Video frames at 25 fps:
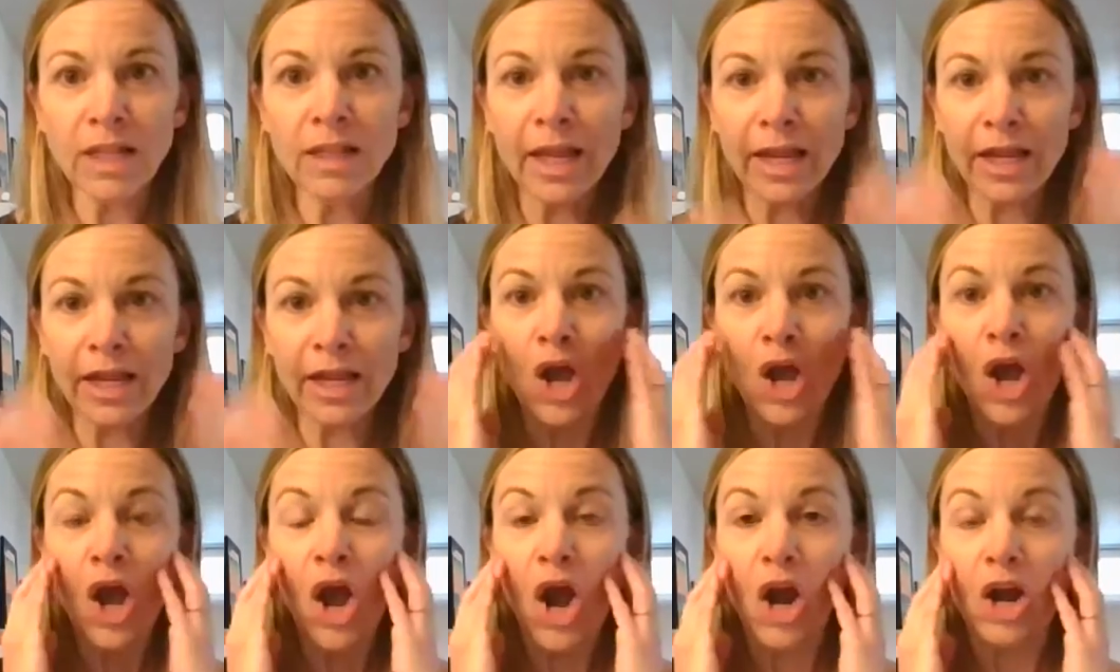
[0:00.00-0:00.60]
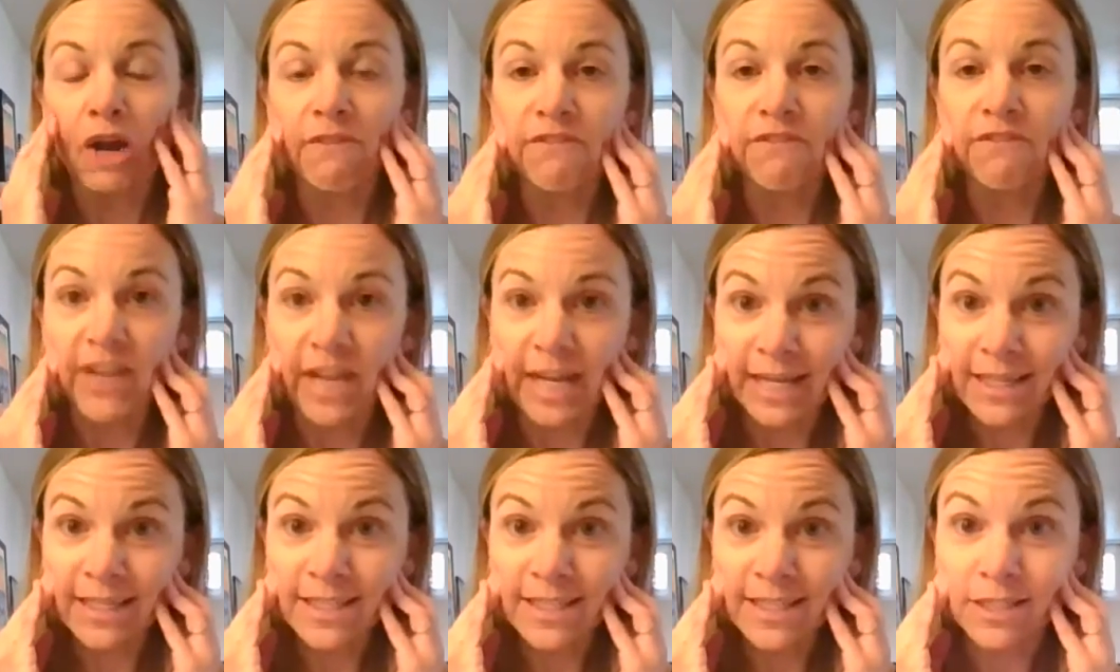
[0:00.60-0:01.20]
like our
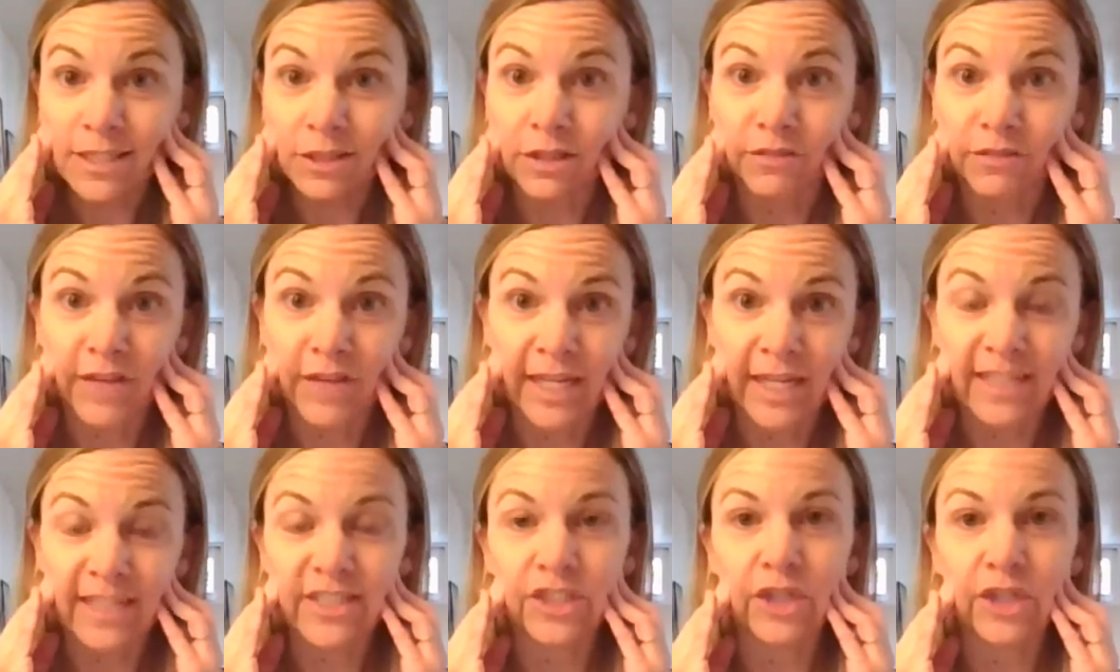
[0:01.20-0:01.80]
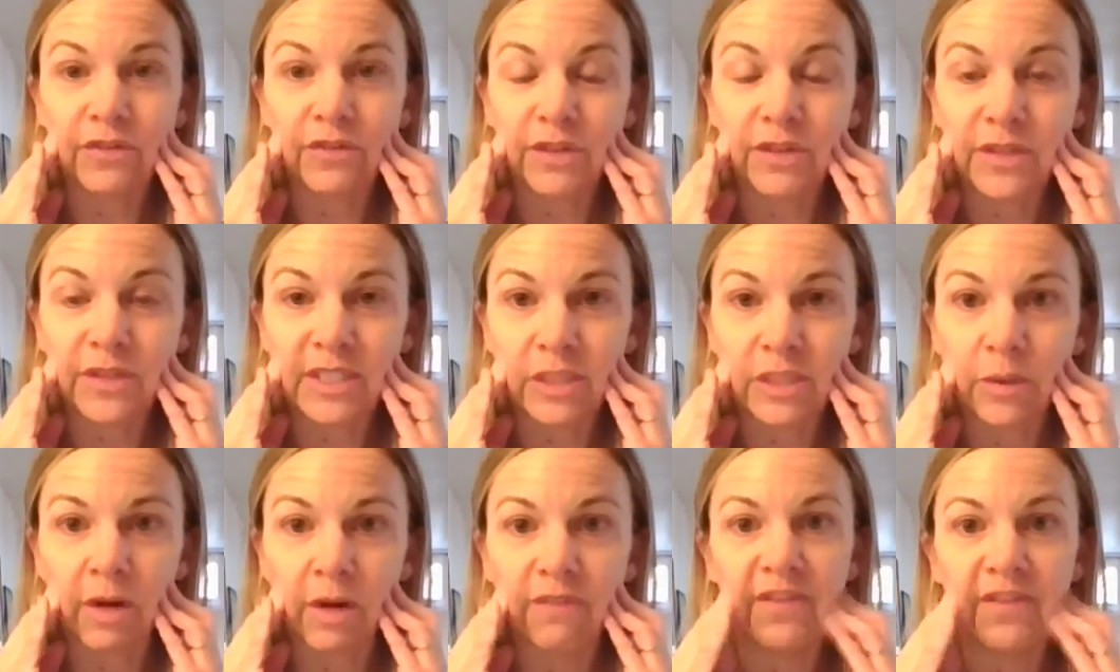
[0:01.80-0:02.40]
face, the vagus nerve goes
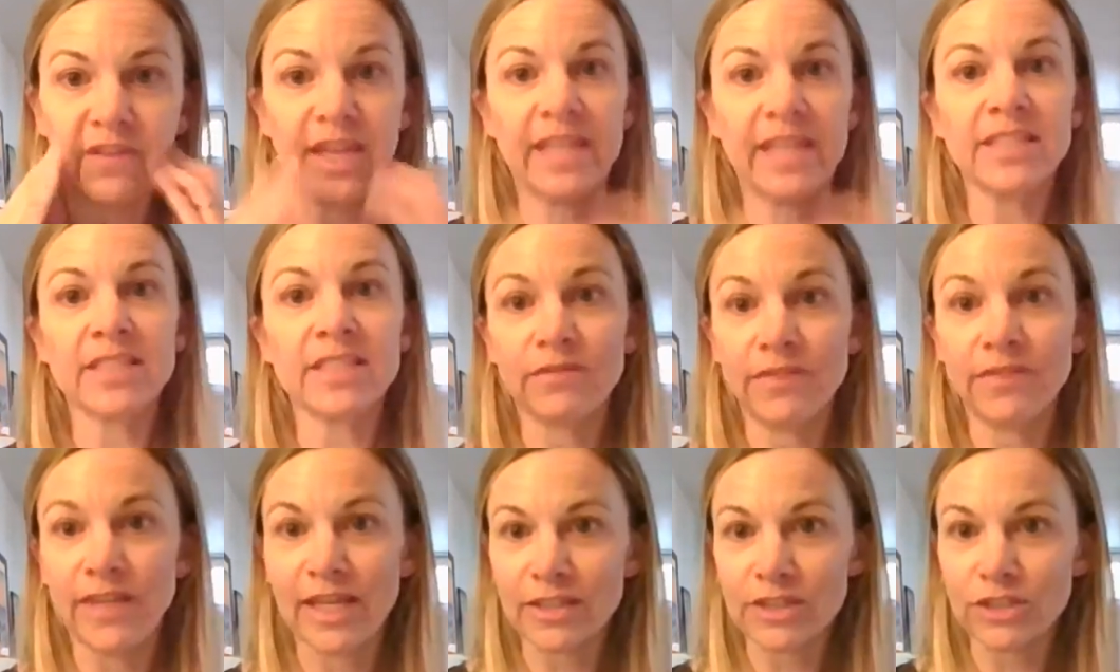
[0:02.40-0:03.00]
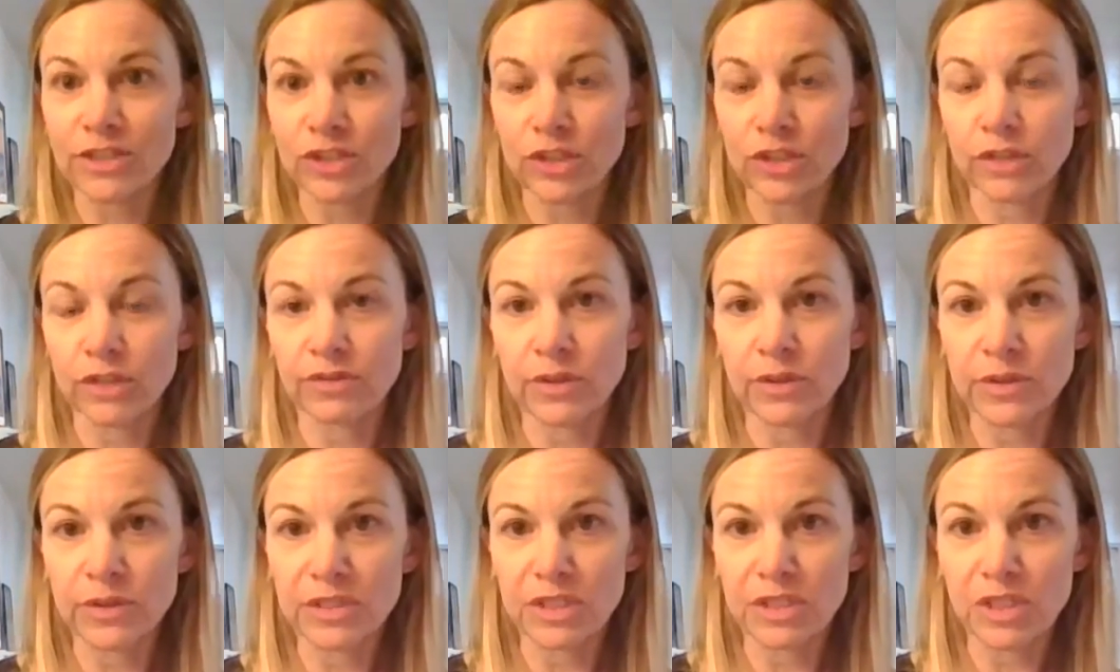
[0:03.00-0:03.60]
into our face, the vagus nerve
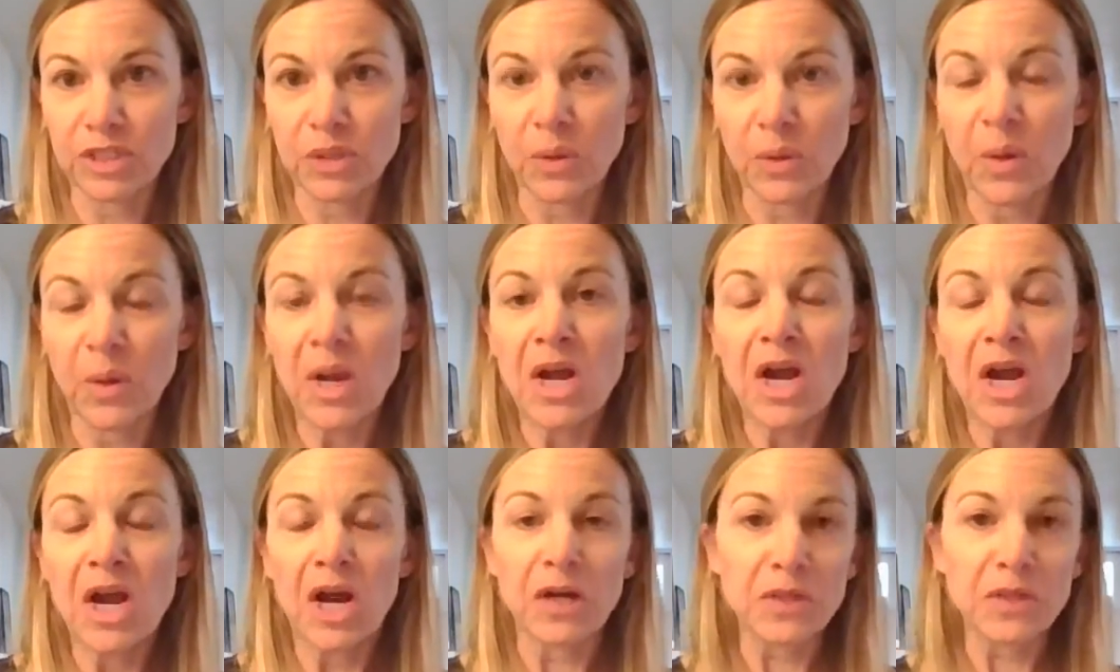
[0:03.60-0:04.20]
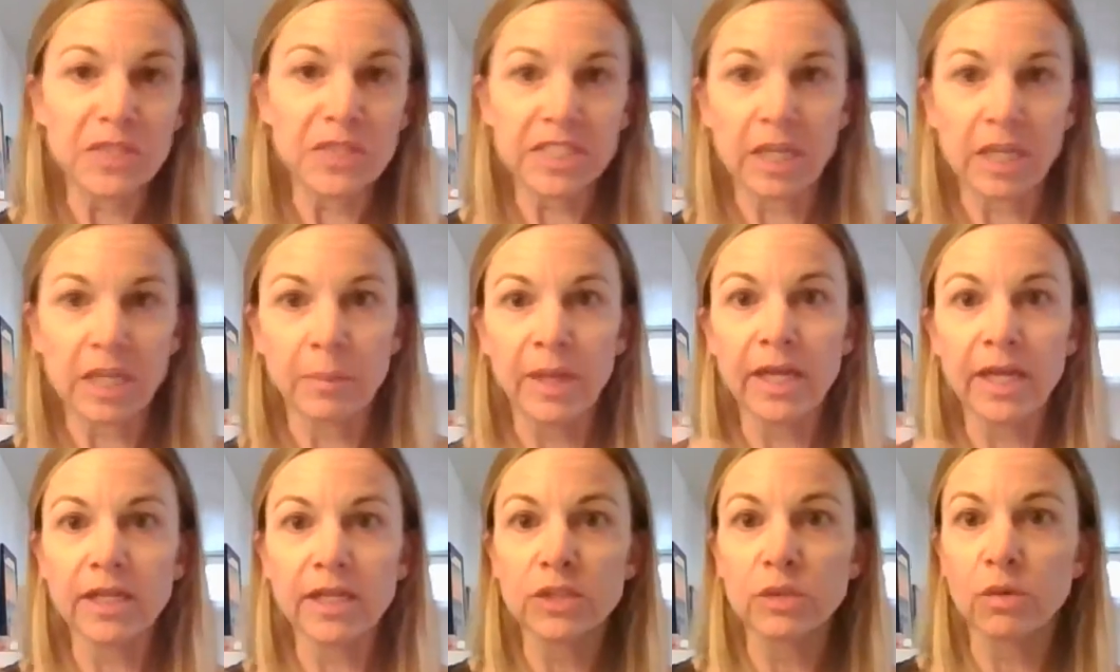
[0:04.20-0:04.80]
goes into our stomach.